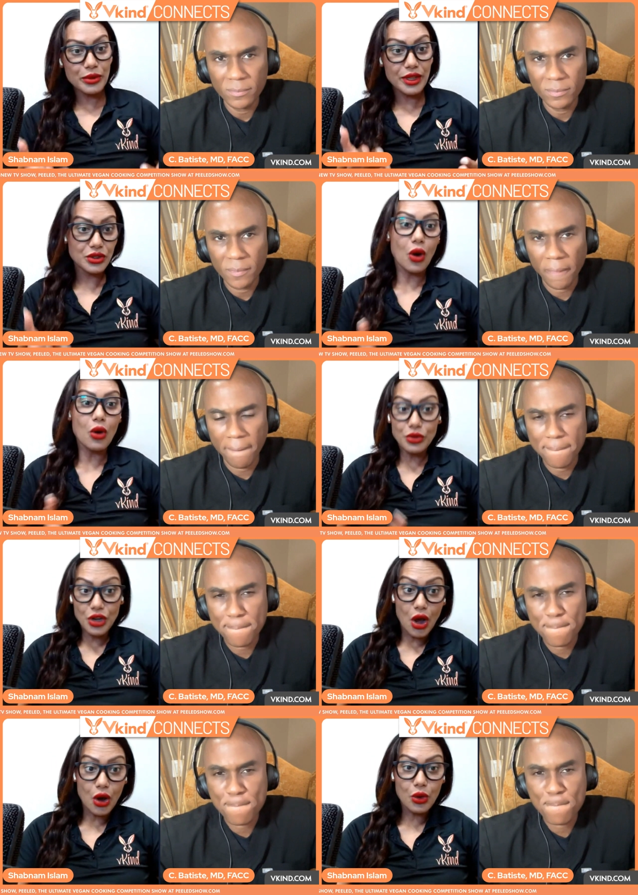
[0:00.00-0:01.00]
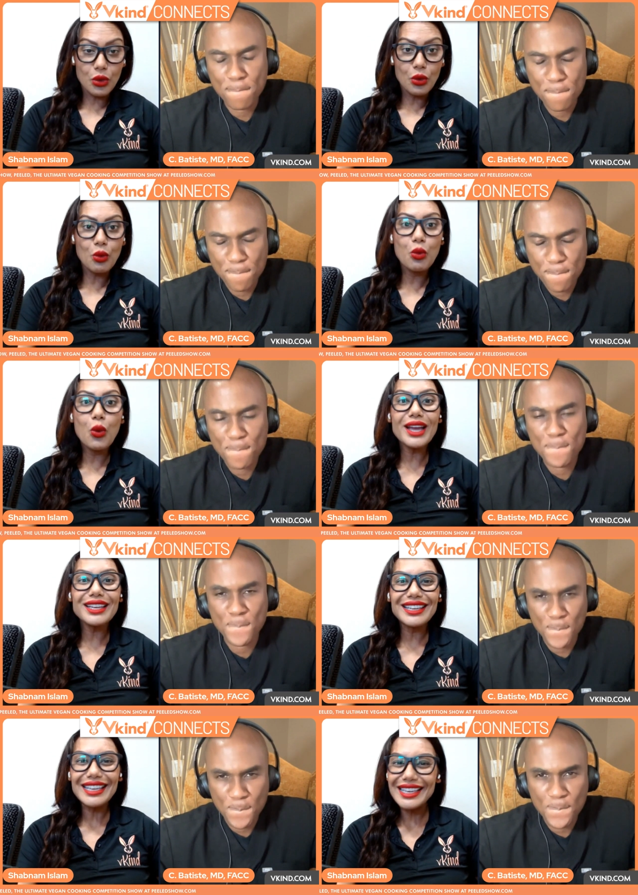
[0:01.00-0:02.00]
Speaker 1: that don't know, what
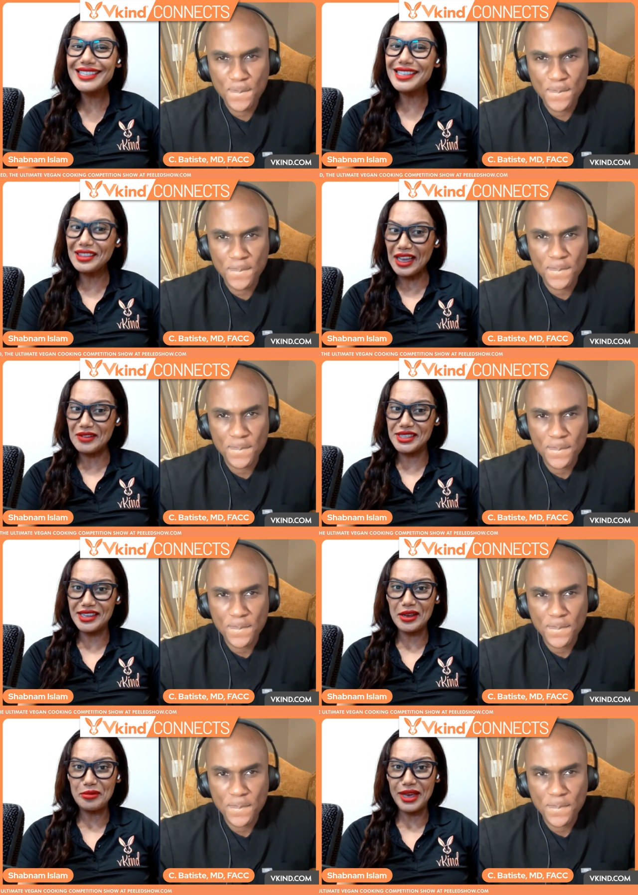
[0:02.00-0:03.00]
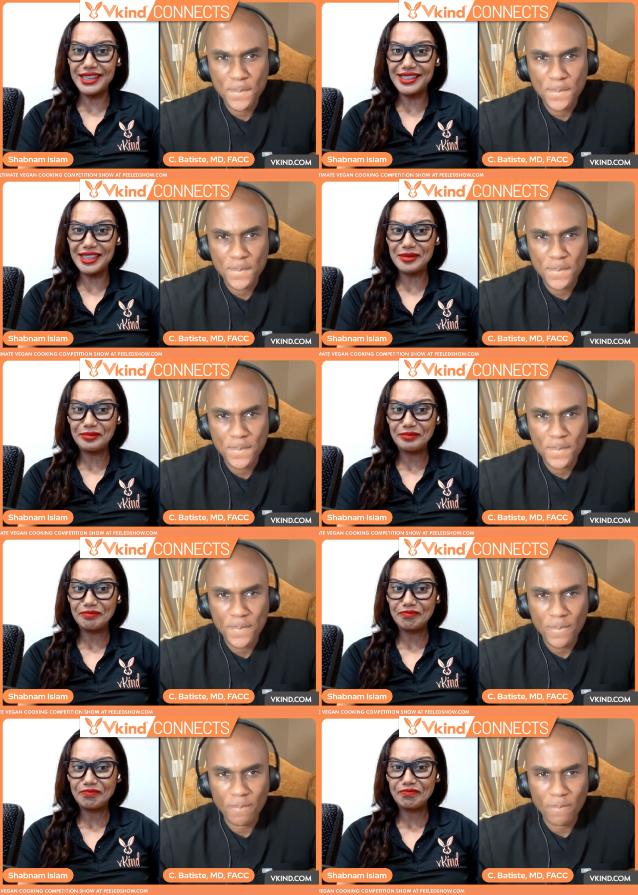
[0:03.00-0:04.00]
is lifestyle medicine?
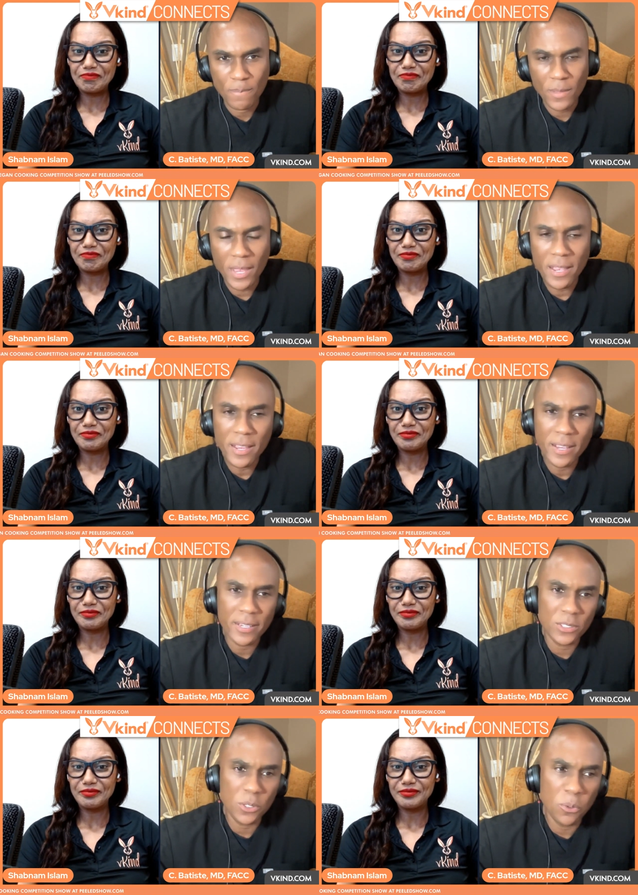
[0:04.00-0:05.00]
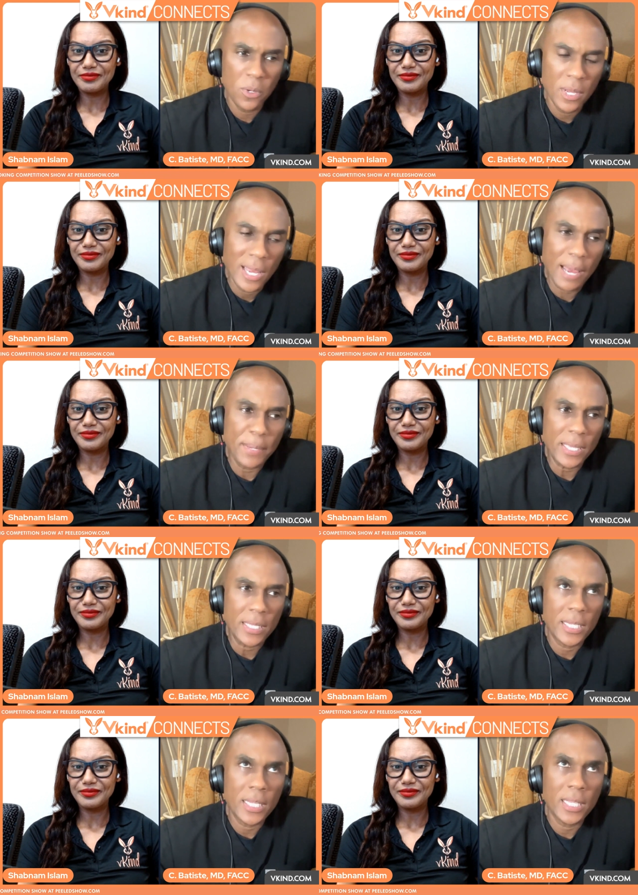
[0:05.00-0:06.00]
Speaker 2: Yeah. So, I mean,
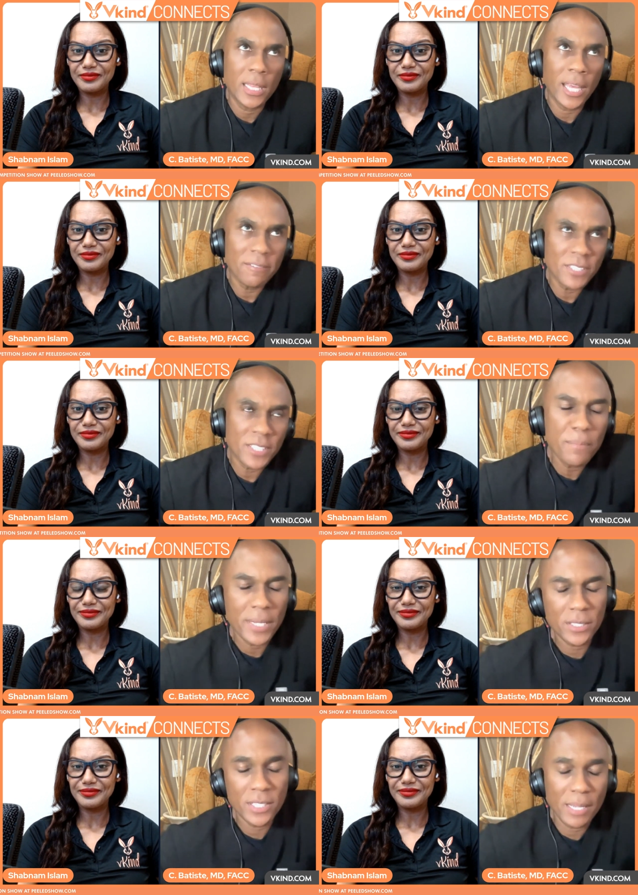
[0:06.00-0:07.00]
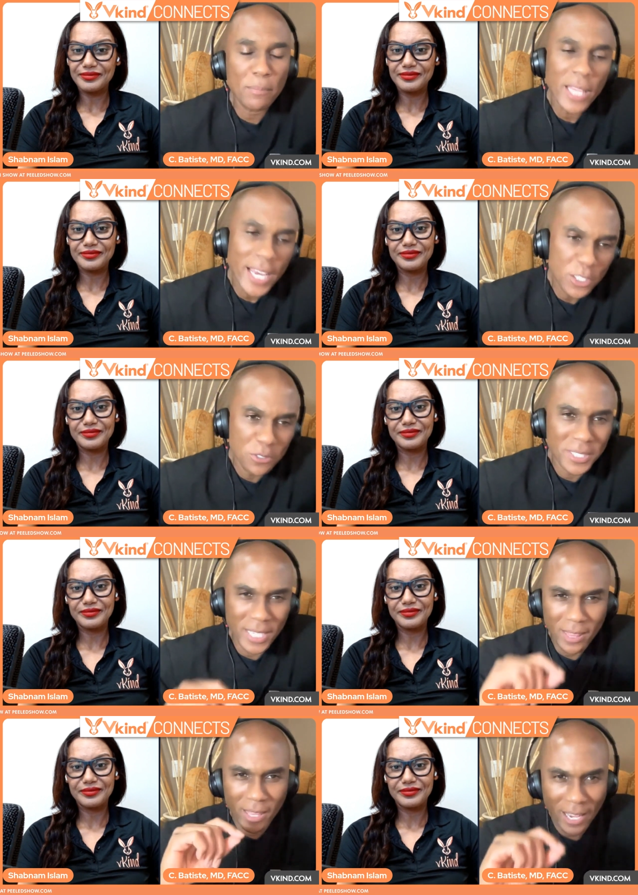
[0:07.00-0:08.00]
lifestyle medicine, I'm glad you
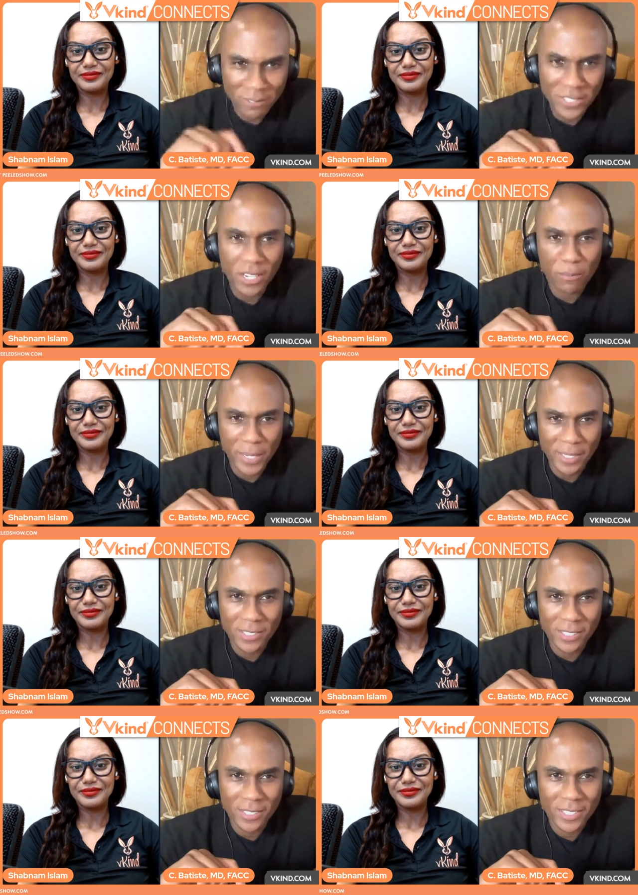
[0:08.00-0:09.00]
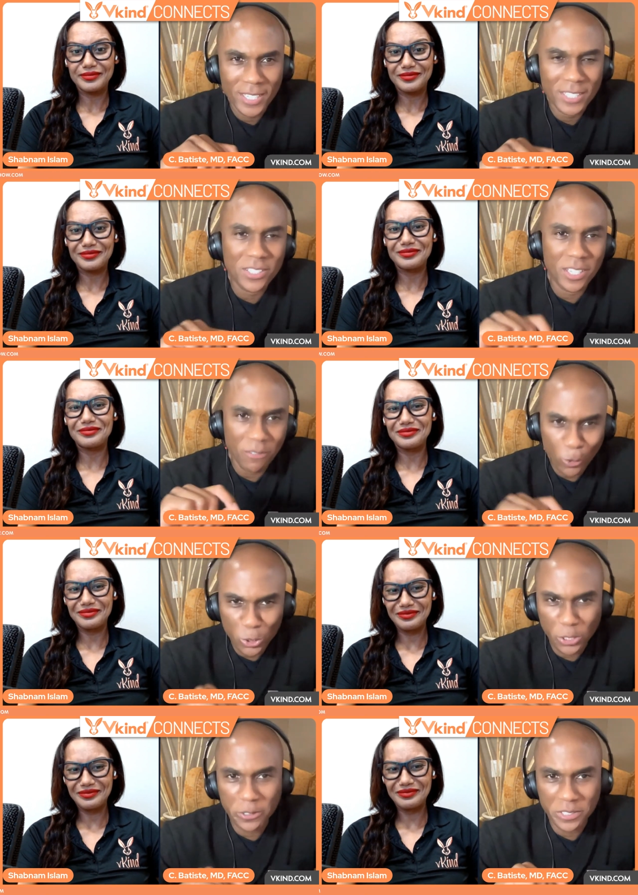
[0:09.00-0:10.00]
said lifestyle medicine instead of
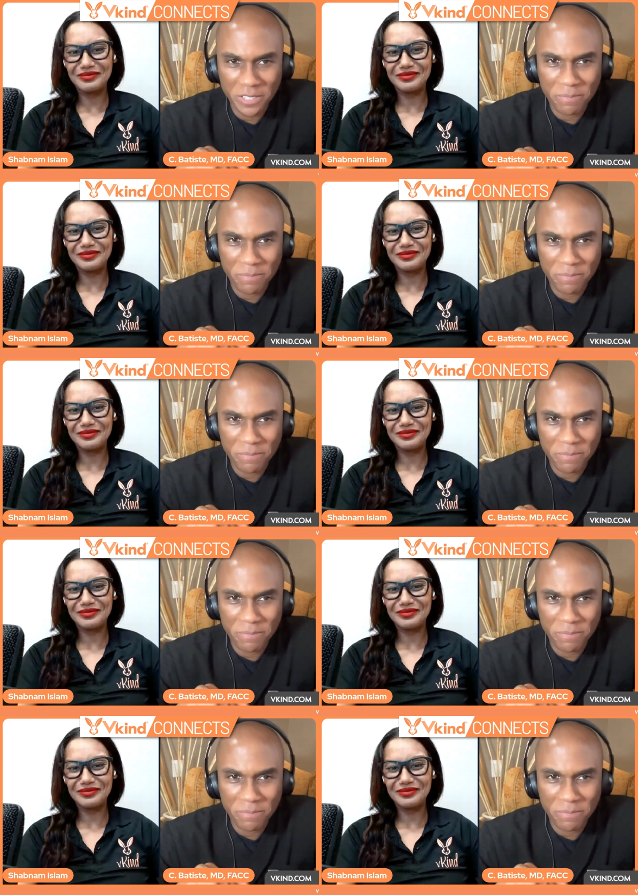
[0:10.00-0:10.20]
alternative